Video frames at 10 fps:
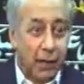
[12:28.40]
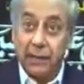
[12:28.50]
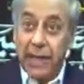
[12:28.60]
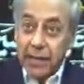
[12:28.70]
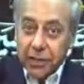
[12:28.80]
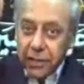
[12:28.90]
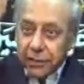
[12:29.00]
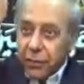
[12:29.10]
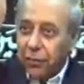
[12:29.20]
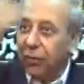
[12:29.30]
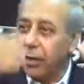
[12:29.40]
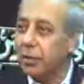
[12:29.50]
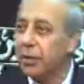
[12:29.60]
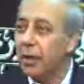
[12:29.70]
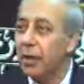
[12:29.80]
That is the
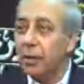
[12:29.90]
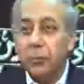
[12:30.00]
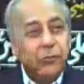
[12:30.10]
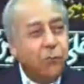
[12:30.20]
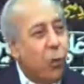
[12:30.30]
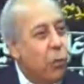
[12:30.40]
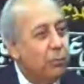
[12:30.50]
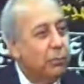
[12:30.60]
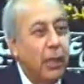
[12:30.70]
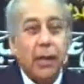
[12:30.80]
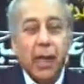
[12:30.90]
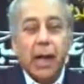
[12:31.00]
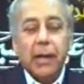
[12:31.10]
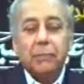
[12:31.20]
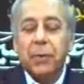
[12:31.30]
authority before whom
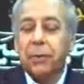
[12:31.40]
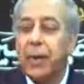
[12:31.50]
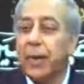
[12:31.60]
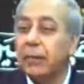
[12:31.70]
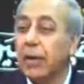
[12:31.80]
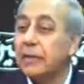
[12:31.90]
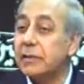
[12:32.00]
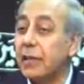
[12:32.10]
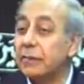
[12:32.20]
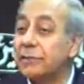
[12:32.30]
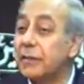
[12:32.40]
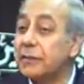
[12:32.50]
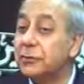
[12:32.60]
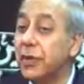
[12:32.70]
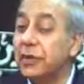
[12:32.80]
I am preparing myself
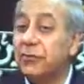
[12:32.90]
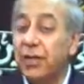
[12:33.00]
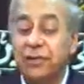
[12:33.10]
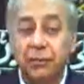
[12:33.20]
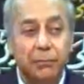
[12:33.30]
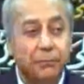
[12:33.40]
to address Him.